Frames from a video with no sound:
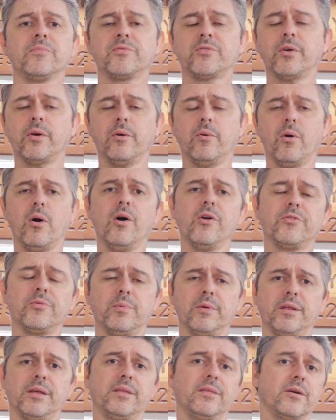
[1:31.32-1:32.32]
So
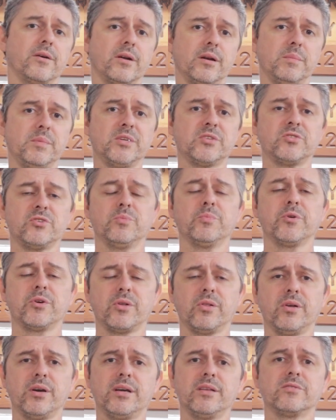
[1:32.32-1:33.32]
ultimately they're going to be super
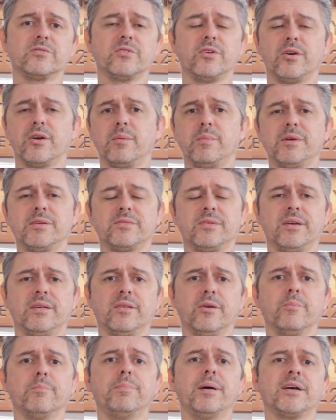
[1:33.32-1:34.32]
clean, so you're going to be
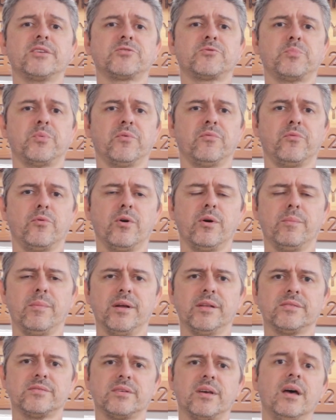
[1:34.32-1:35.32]
seeing their best
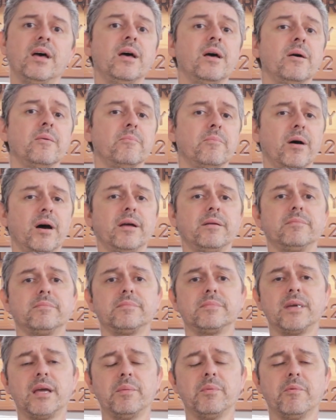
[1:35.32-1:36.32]
performance. But
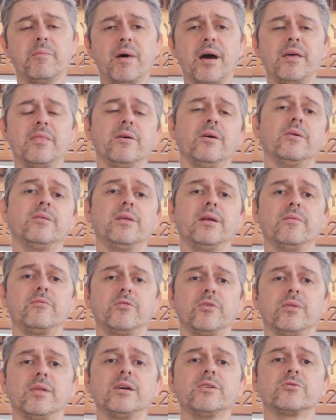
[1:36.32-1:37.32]
keep in mind though that
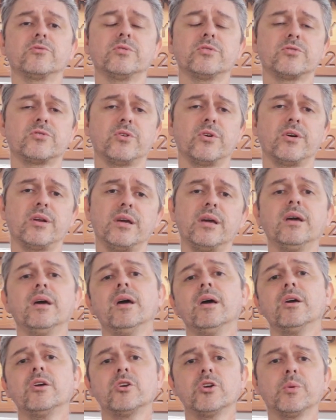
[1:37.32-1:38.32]
if your laser is dirty,
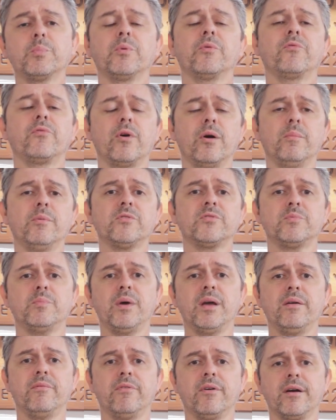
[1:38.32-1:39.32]
your performance
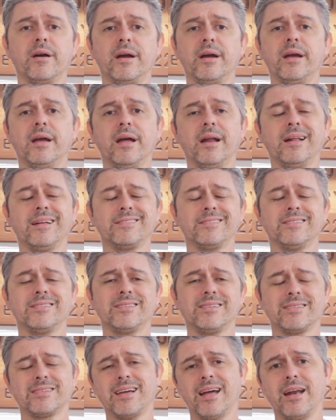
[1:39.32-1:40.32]
may vary. In
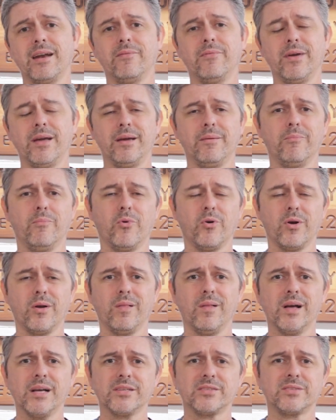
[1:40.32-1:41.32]
essence, it's kind of a more
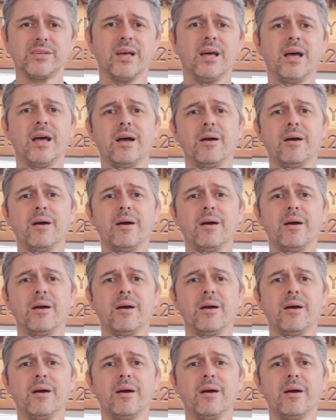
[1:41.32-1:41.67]
or less